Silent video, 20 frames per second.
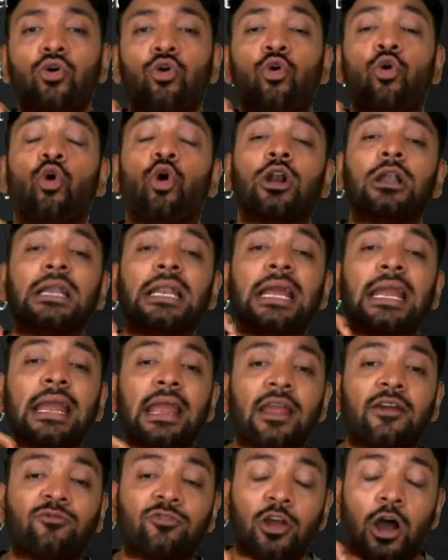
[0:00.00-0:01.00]
only
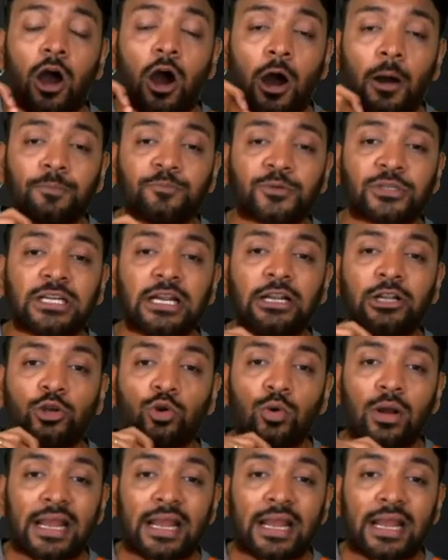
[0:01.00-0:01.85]
if the option to